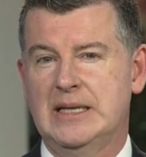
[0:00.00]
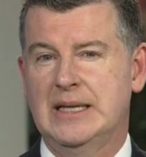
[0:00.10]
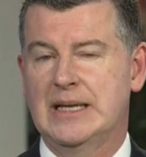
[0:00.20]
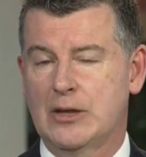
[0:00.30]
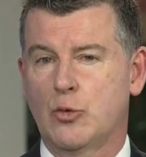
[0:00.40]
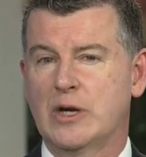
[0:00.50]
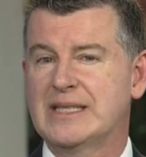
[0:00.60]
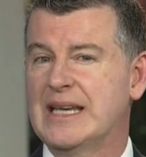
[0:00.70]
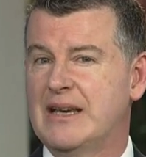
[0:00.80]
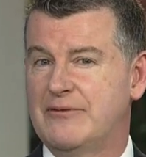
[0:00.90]
In other
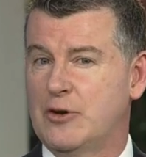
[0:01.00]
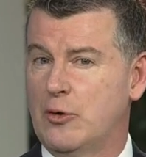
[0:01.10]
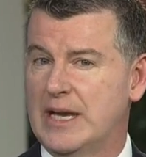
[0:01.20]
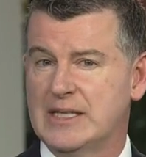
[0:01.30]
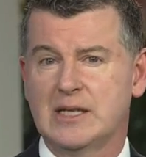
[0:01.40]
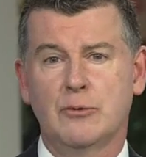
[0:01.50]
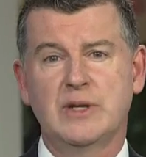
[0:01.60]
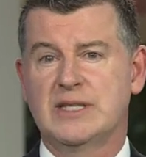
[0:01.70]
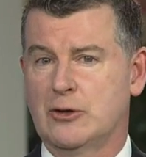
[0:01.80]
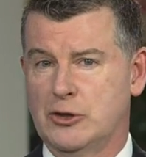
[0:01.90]
words, if there isn't a
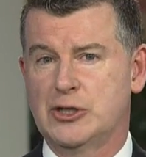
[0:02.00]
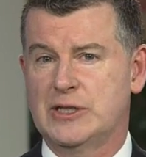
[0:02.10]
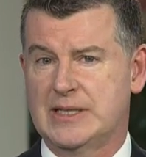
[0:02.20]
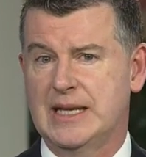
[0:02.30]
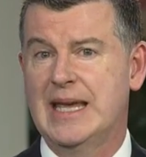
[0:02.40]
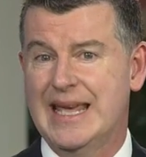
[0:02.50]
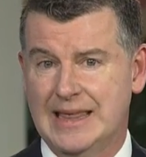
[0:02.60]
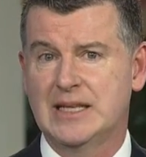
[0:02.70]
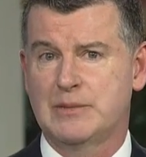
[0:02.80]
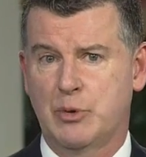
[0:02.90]
resurgence
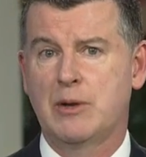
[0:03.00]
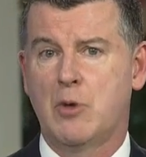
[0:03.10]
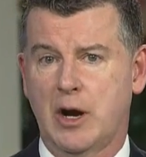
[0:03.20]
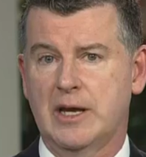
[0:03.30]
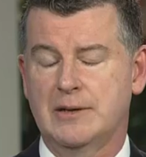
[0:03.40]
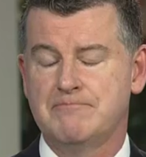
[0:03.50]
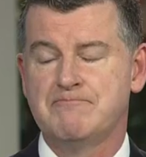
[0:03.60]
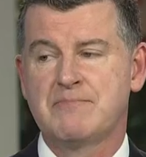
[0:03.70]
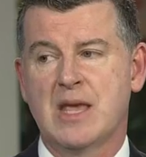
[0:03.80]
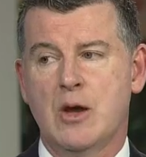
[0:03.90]
in the spring market,
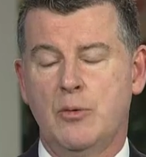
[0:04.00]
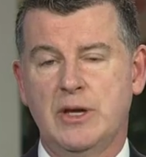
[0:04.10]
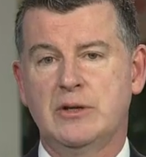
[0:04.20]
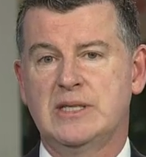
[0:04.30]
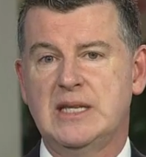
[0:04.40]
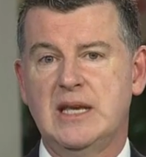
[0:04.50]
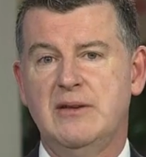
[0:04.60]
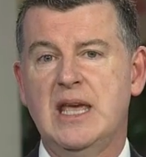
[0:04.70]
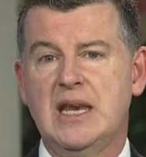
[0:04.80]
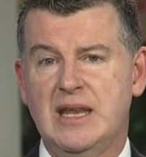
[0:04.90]
we could
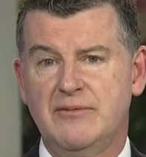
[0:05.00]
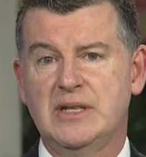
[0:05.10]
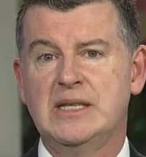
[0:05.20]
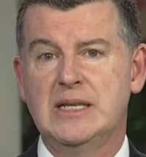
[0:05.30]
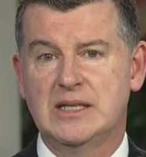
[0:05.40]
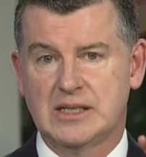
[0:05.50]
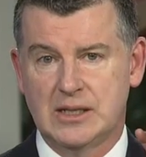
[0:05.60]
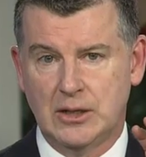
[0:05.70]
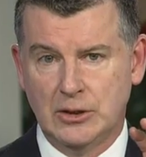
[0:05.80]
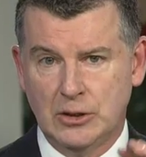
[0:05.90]
see an even
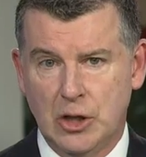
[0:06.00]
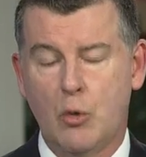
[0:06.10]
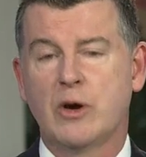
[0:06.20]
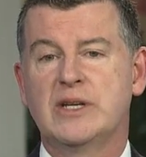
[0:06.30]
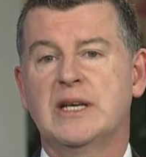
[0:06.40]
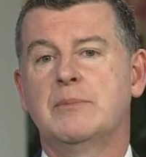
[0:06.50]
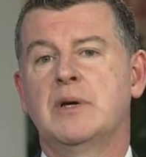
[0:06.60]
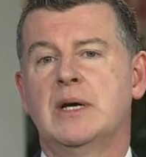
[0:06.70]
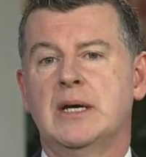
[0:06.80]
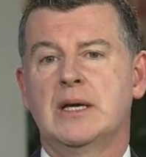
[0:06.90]
lower dip
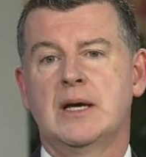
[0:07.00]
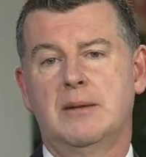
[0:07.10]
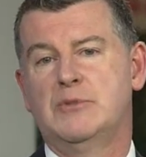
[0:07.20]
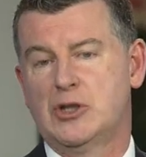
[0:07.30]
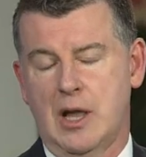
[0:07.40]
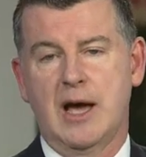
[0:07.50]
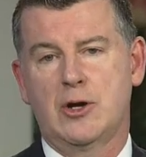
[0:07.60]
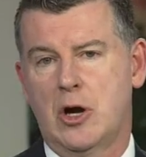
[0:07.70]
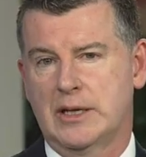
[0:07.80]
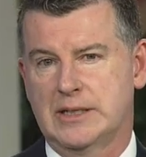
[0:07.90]
come July and
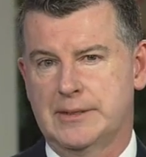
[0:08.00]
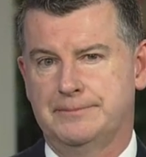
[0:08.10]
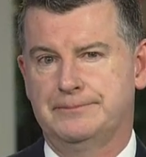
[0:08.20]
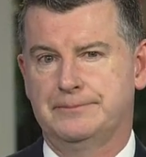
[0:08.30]
August.